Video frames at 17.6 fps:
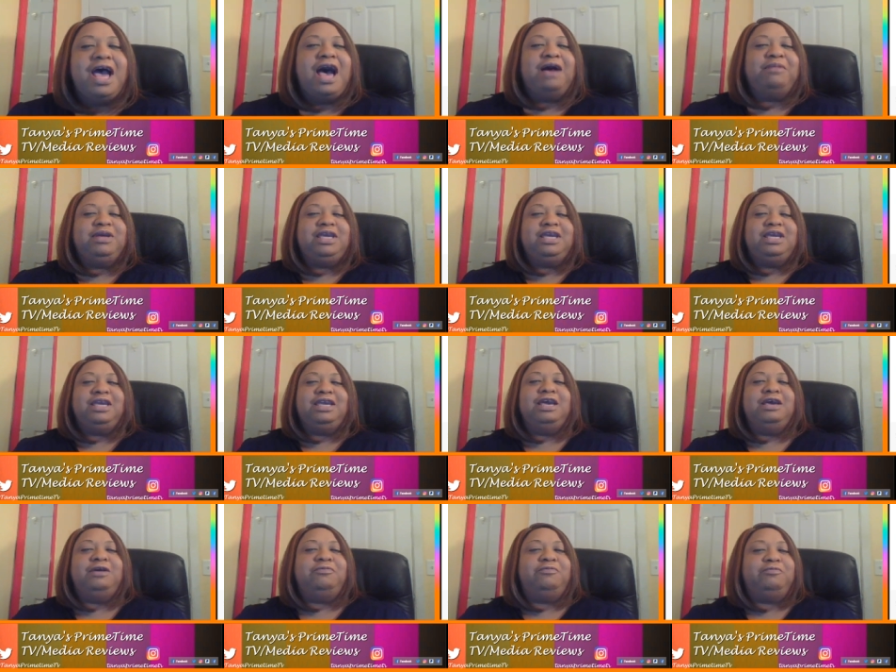I
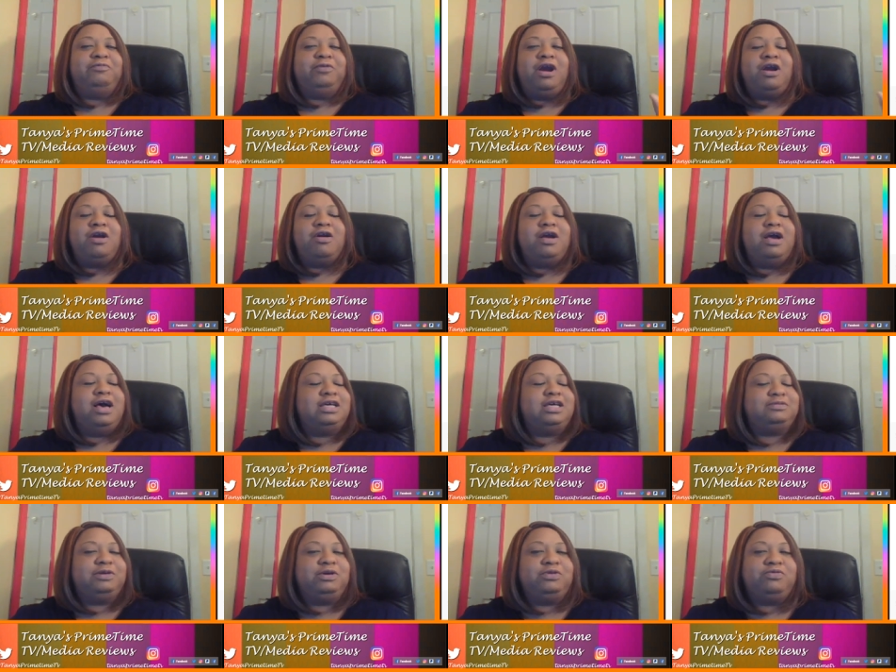mean, if her
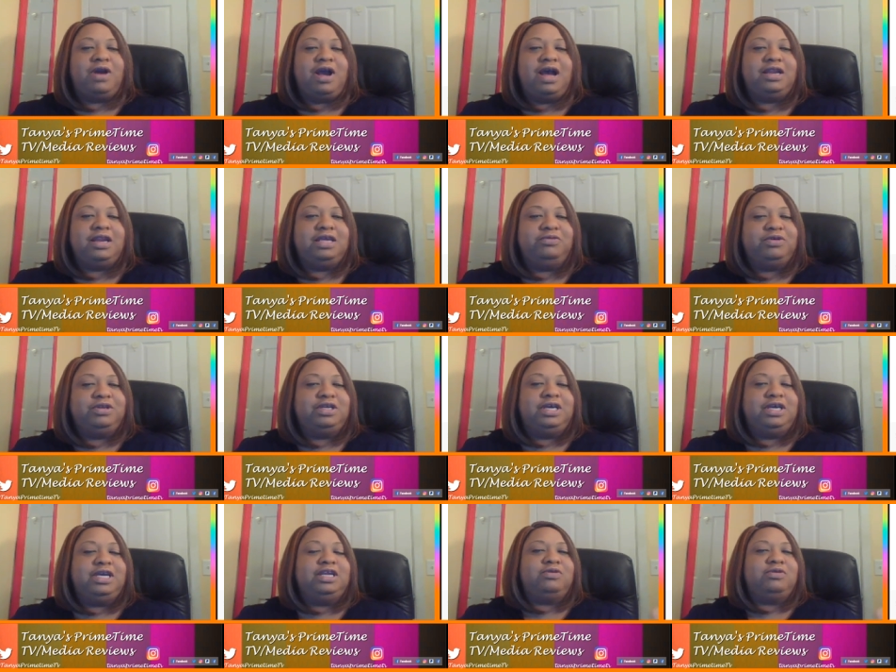husband Ronnie
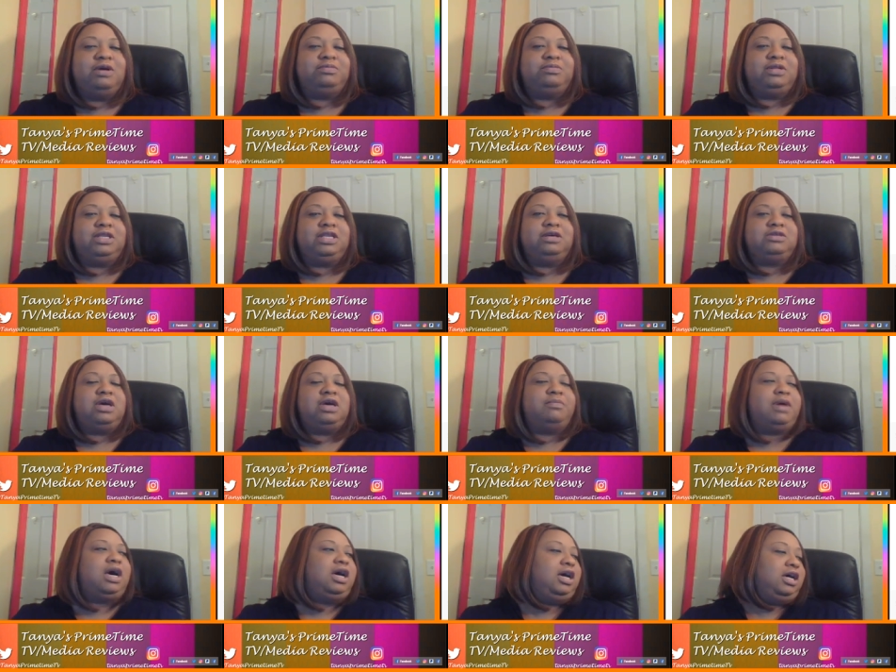wouldn't have interrupted him talking
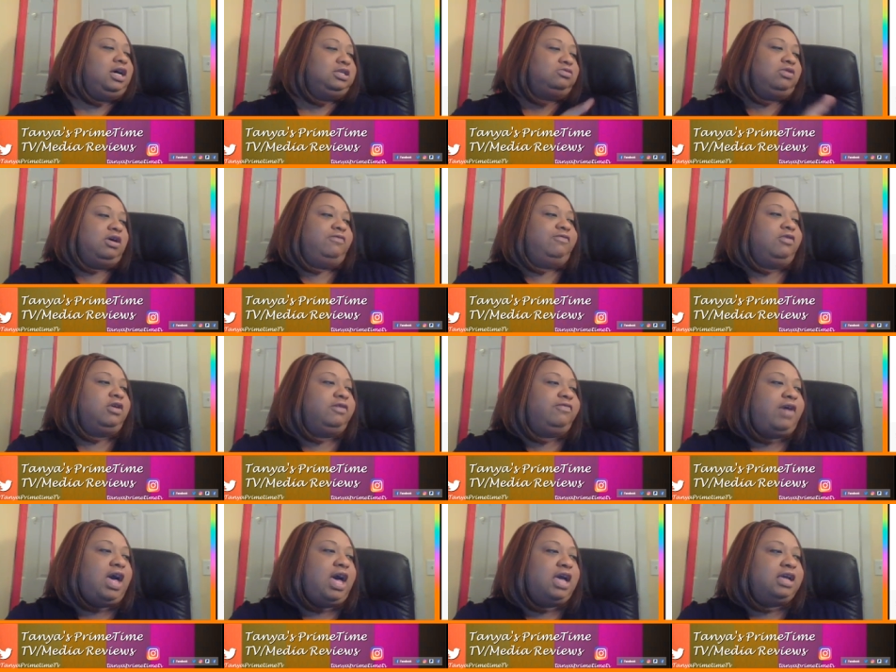about uh
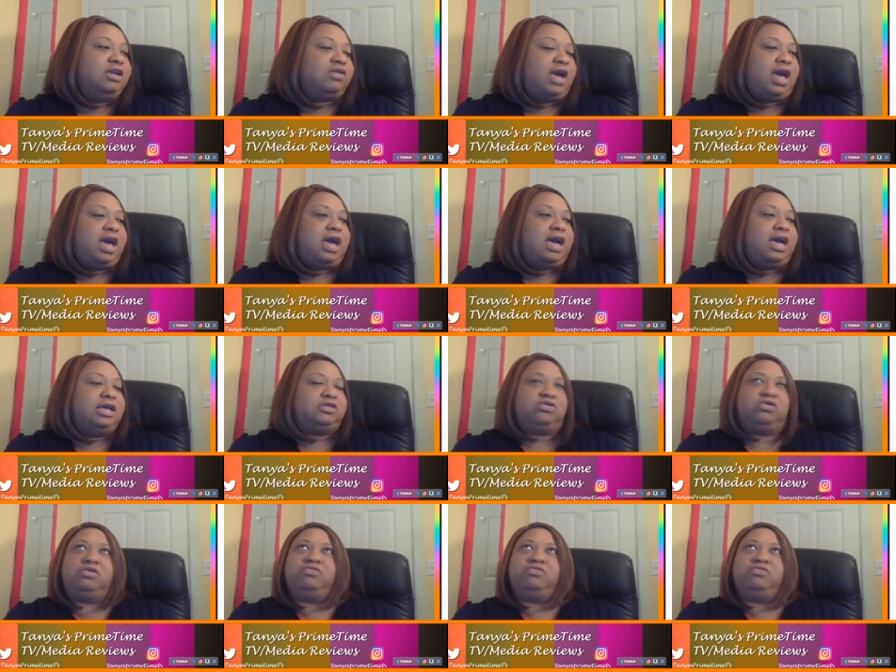1245, you guys,
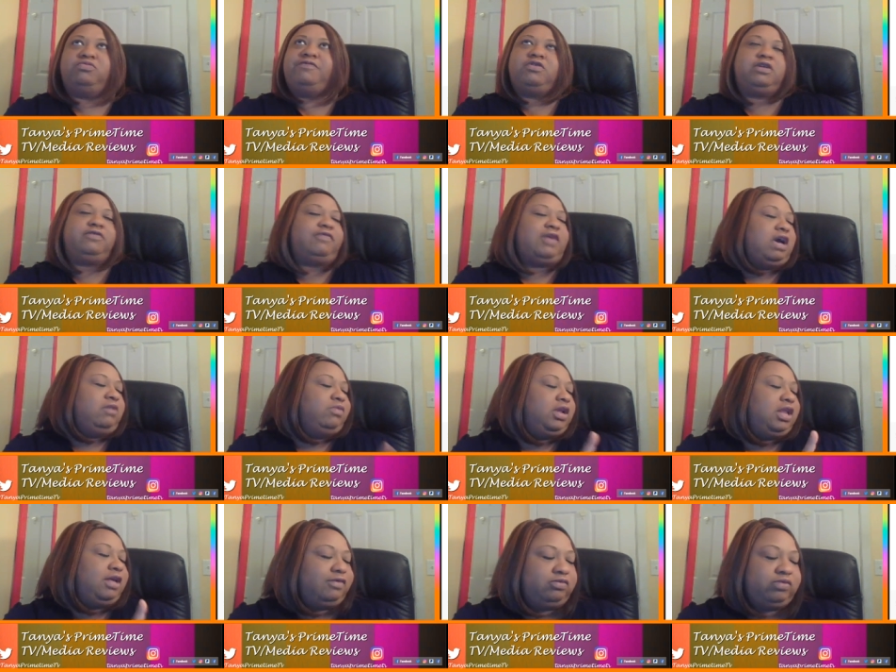or 145,
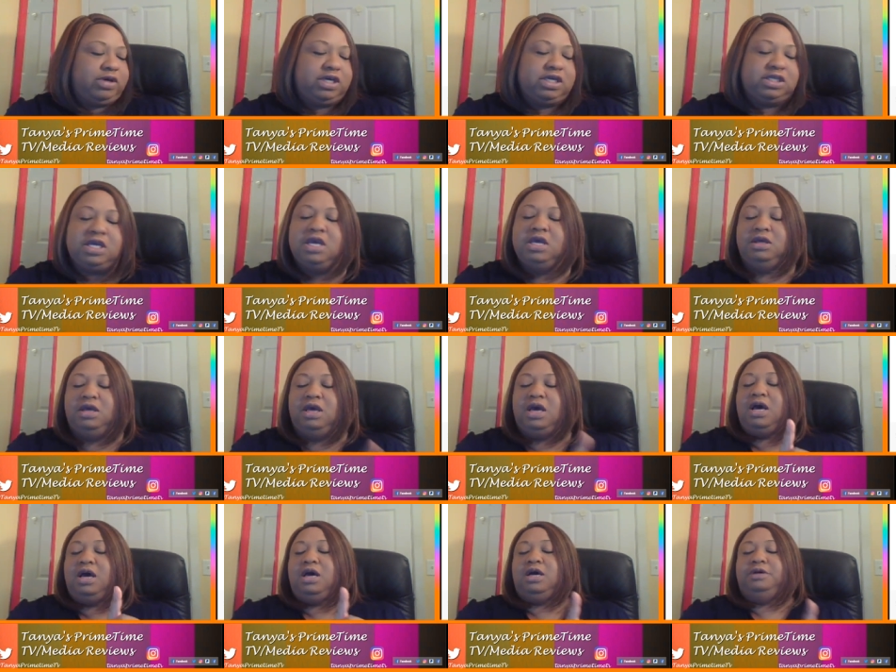whatever it was,
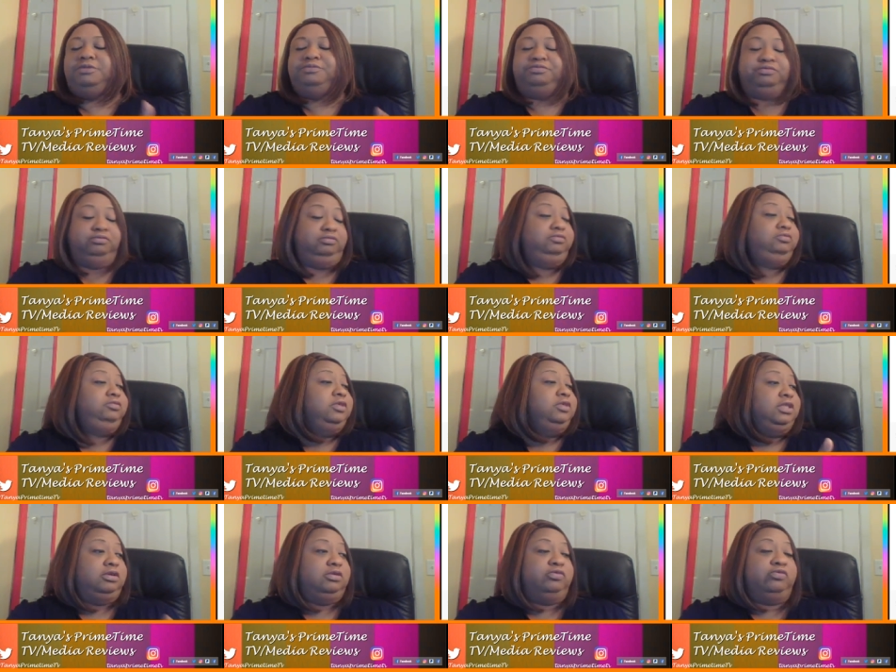um,
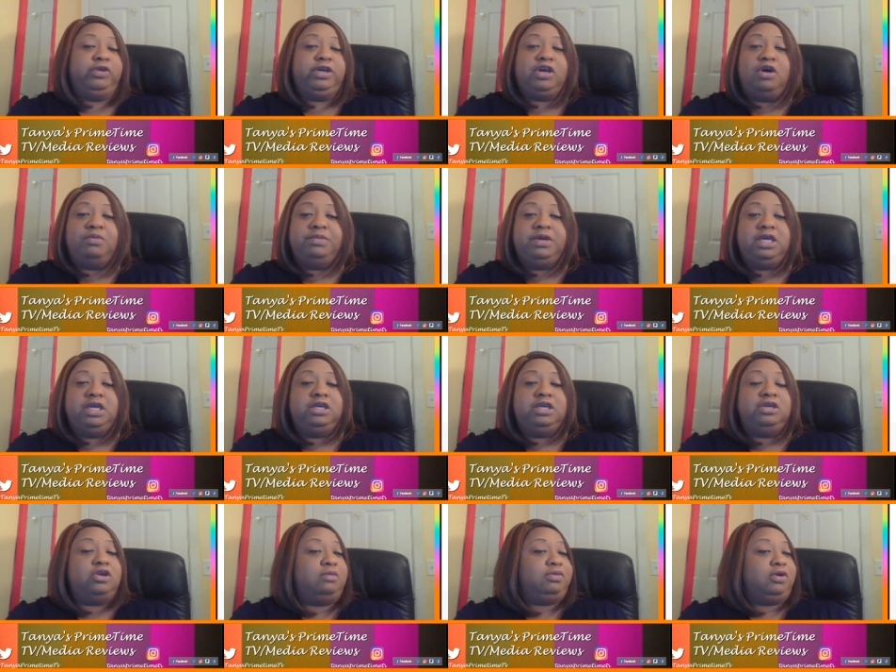we gonna be,
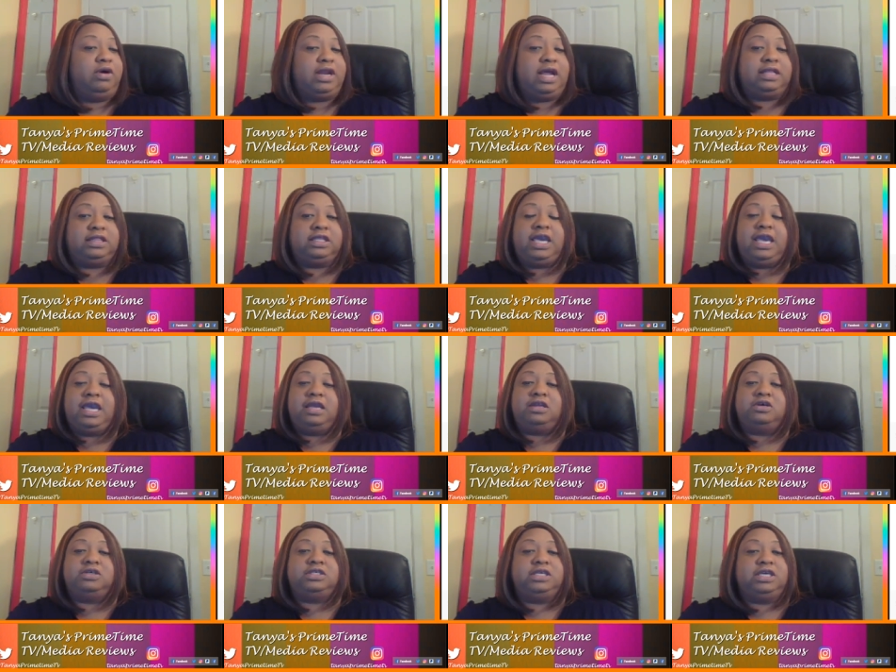you know, blowing out the
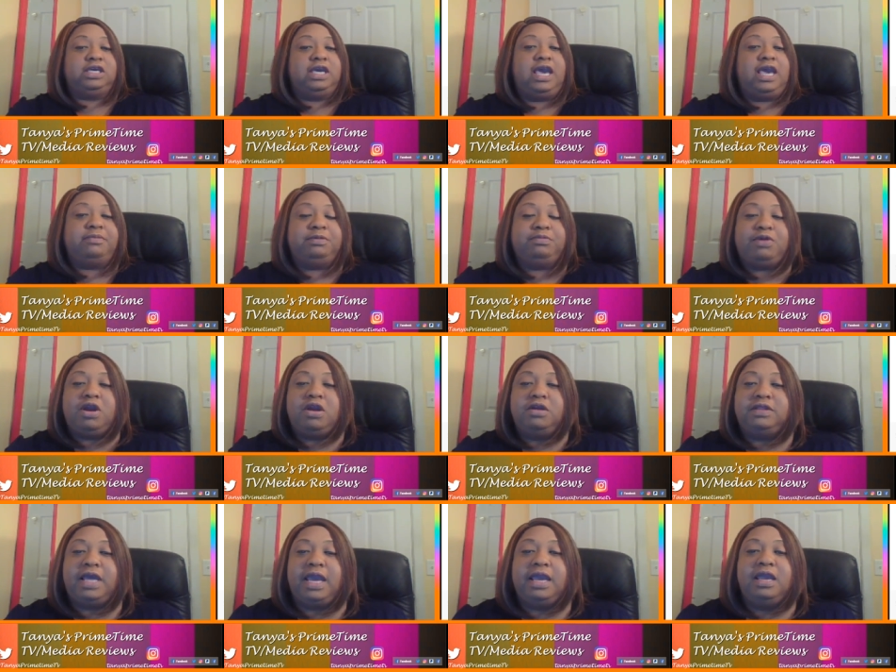candles, singing happy
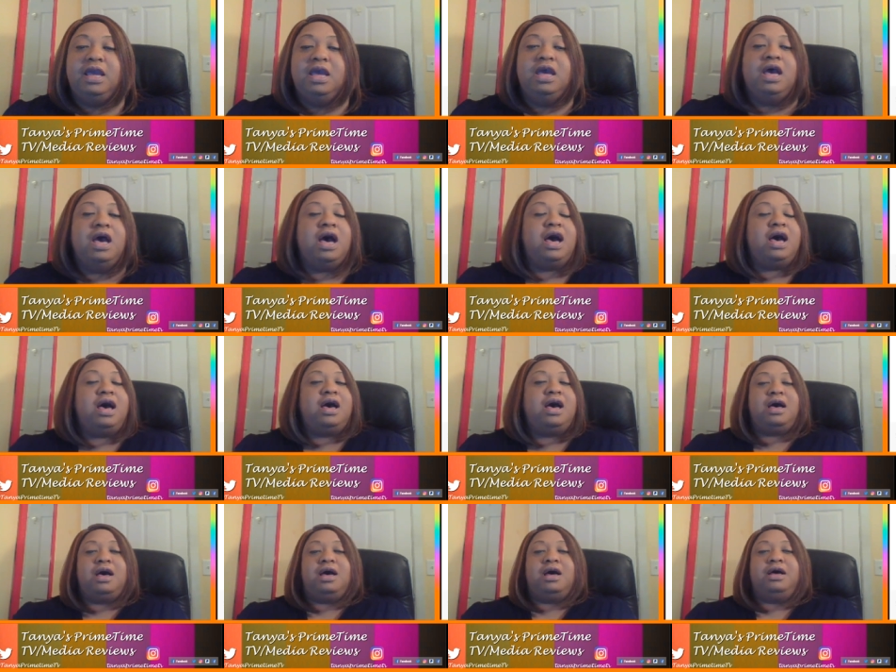birthday.
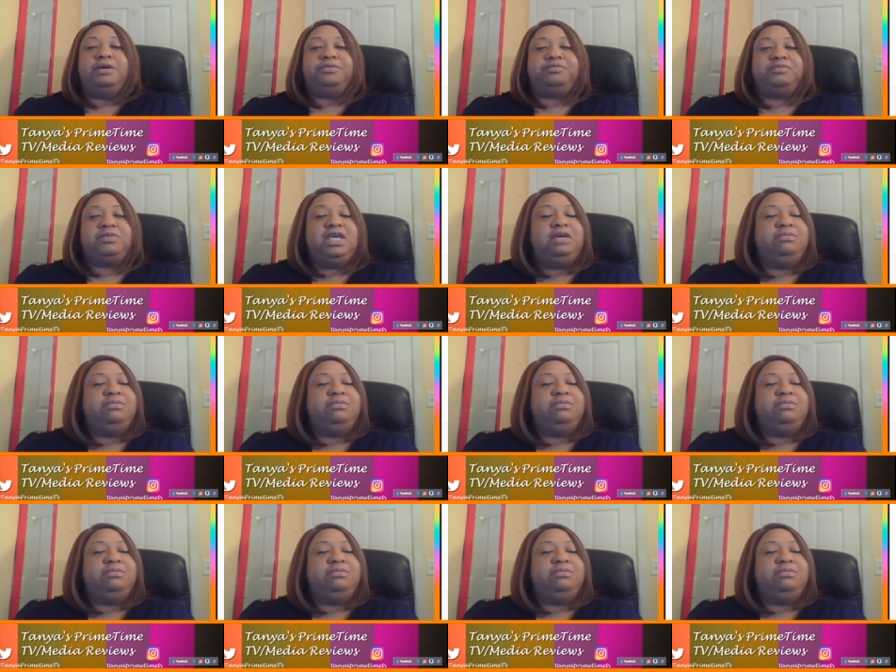Uh,